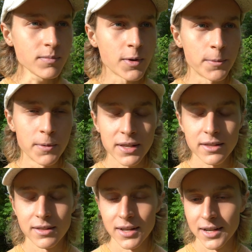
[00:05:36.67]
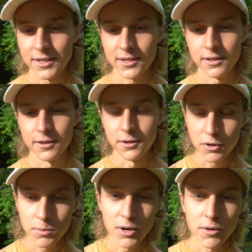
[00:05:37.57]
with this
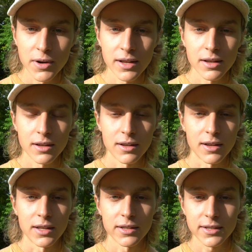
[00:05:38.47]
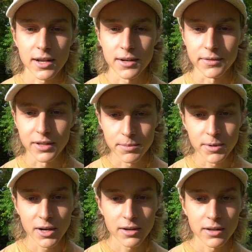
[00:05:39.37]
new moon in the sign of
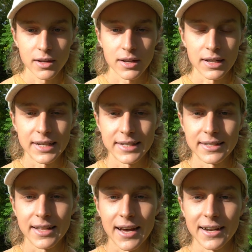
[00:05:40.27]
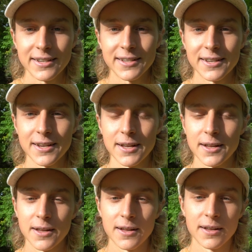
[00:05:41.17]
Libra is that
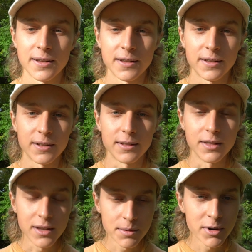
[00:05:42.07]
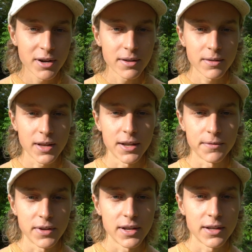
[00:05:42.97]
Libra
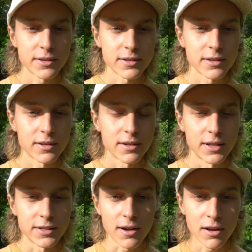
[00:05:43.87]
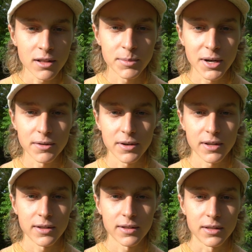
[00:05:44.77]
and Venus, it's all about
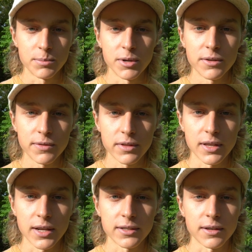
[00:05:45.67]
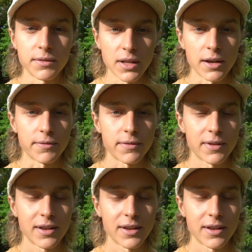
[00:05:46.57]
the beautiful things of life.